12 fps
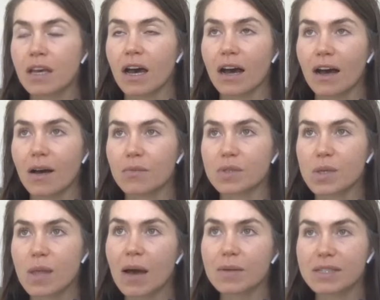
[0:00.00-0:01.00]
Um, so
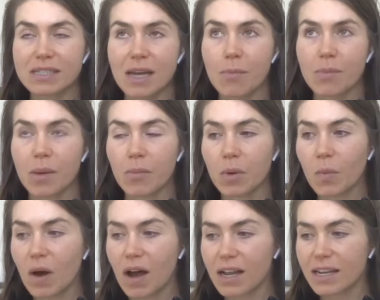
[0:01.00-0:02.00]
that was step number
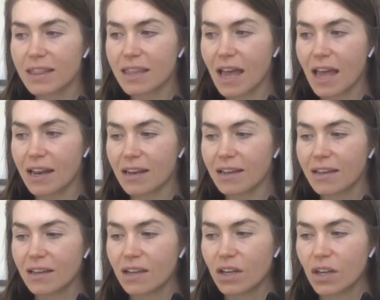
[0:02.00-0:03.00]
one, and then
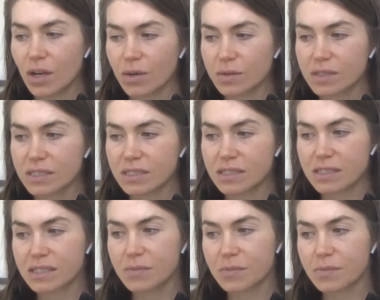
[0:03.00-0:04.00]
you know
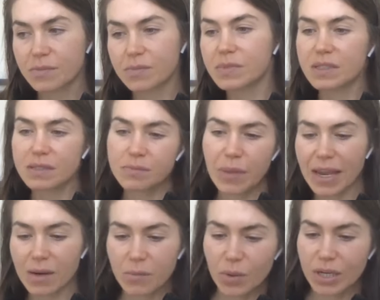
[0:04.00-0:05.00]

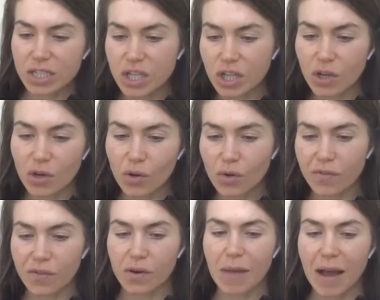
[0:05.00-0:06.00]
pain point two
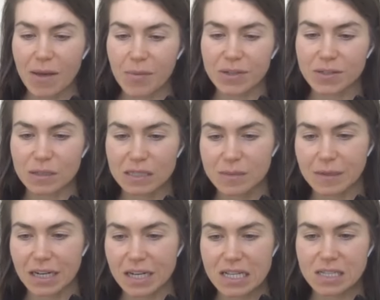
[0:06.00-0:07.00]
for my puzzle
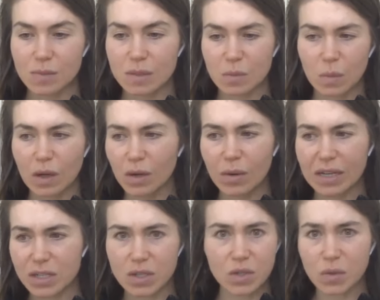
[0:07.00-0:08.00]
experience was what do
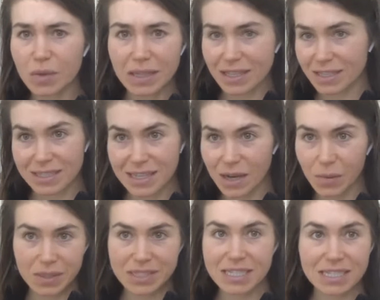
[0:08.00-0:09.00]
I do with this thing
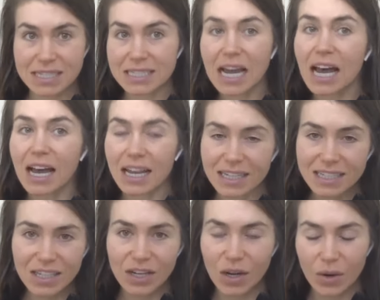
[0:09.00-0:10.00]
once it's
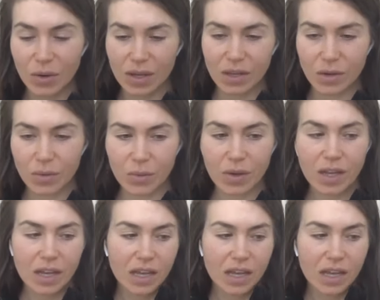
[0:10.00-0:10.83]
done? You know you.